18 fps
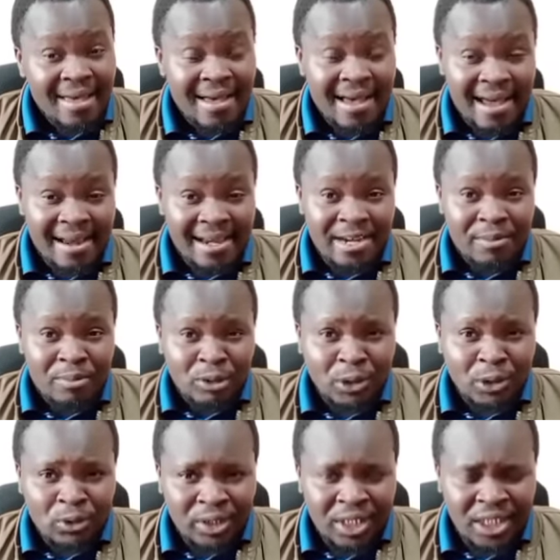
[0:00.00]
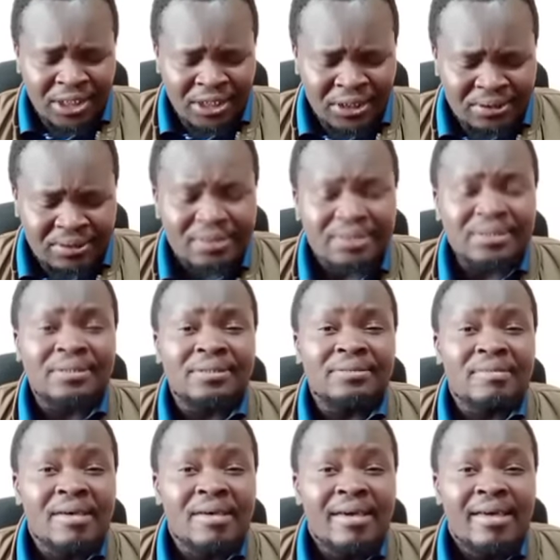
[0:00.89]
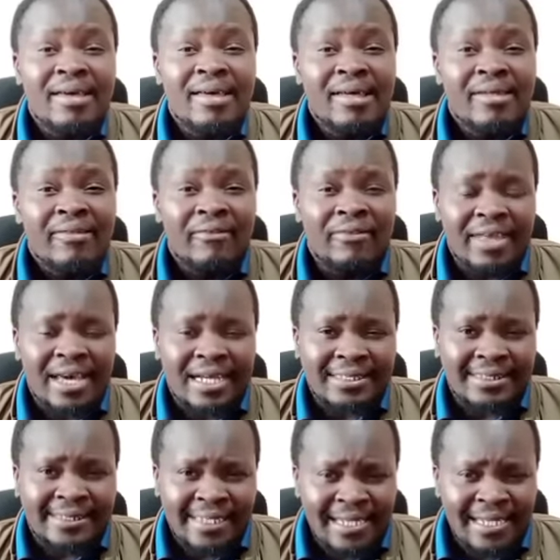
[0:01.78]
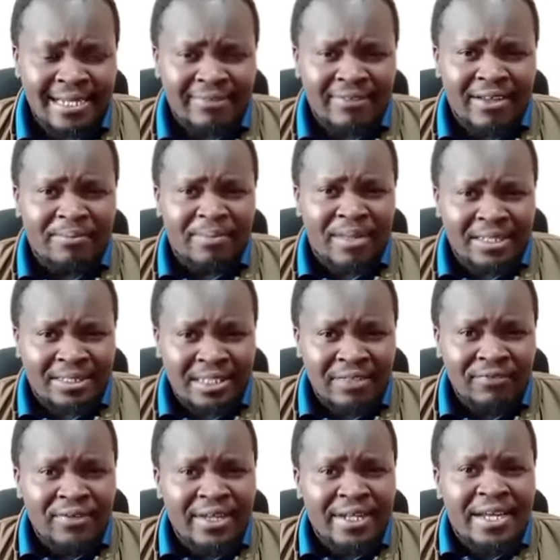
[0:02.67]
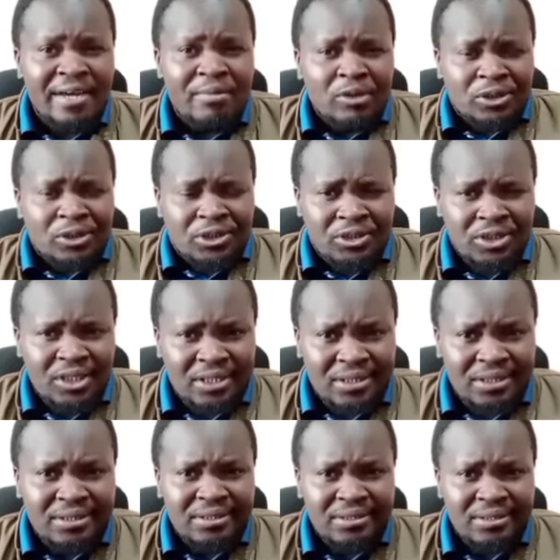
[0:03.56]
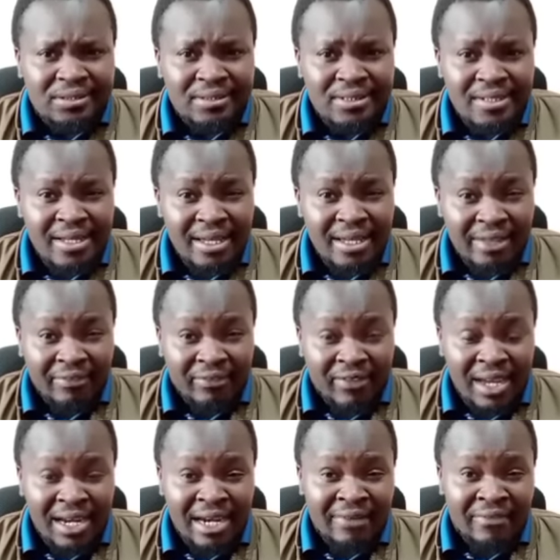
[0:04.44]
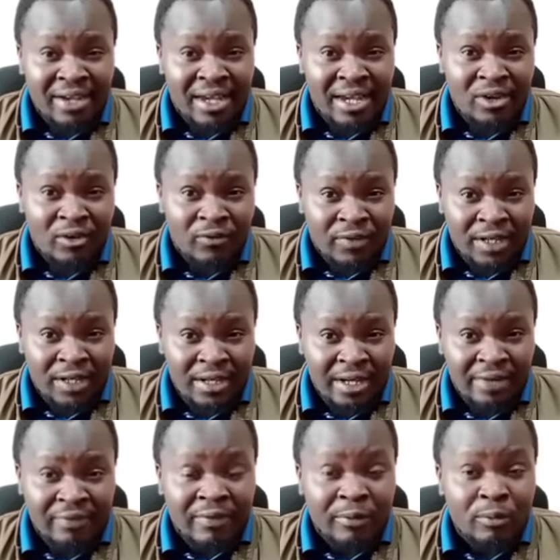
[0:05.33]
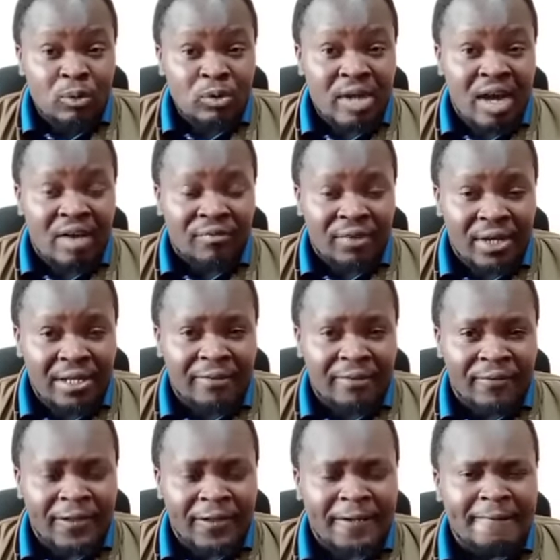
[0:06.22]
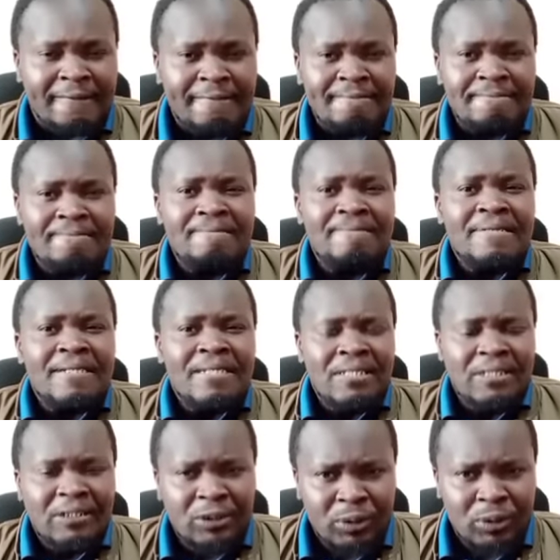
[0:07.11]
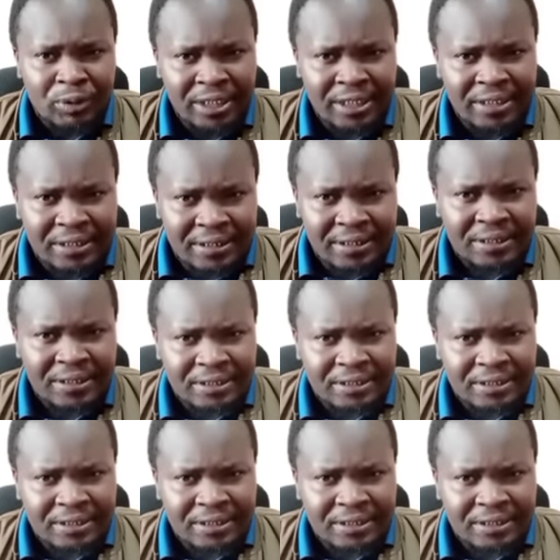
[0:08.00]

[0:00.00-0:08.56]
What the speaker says: And in most occasions, they are telling them that if they demonstrate, then at the end of the day, they won't have anything to eat.